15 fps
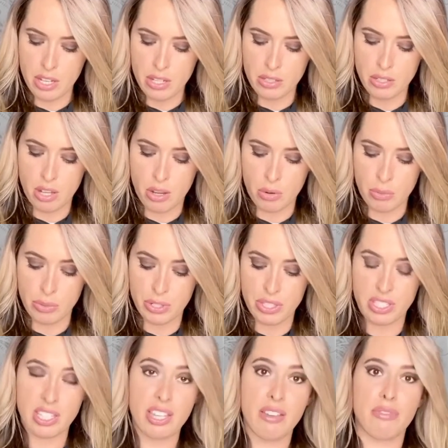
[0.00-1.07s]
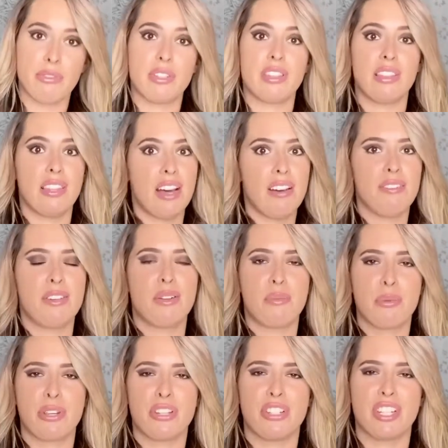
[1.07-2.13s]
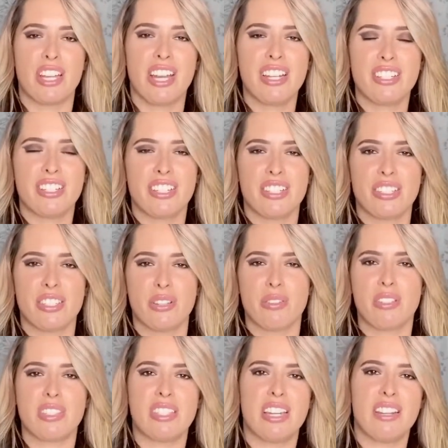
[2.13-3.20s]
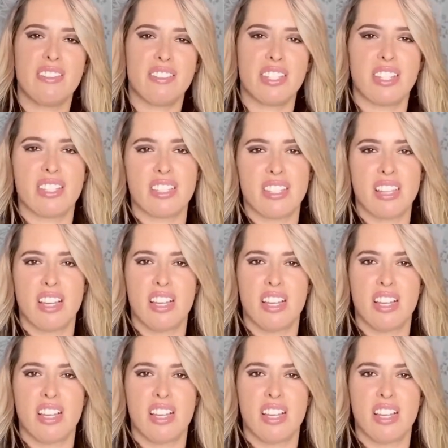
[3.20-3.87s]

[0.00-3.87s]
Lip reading: So receive with love and appreciation. So instead of just